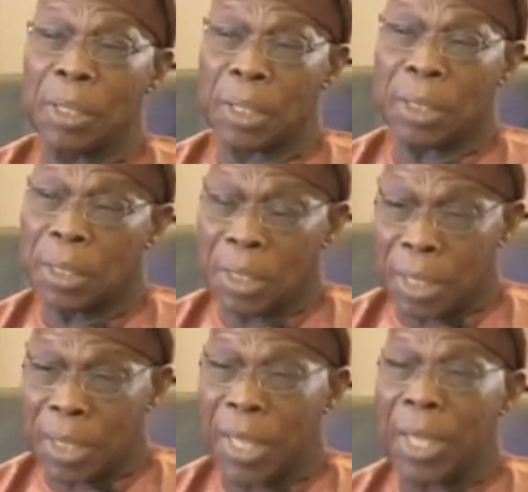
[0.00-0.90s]
that
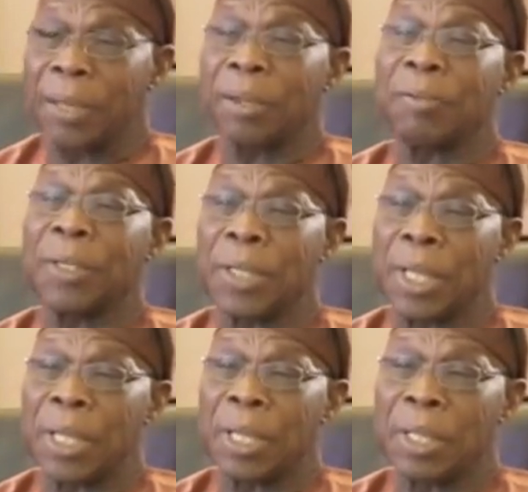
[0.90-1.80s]
at the end of the
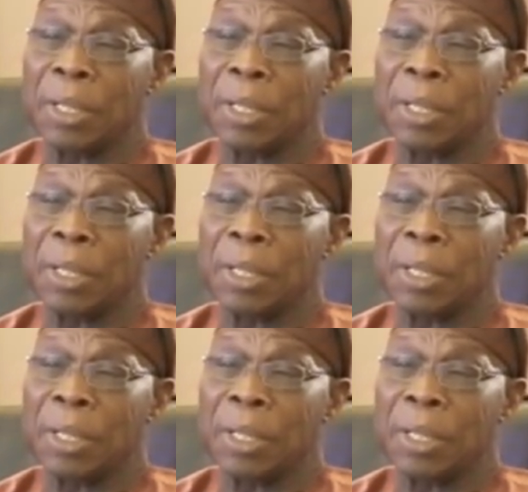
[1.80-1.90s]
day,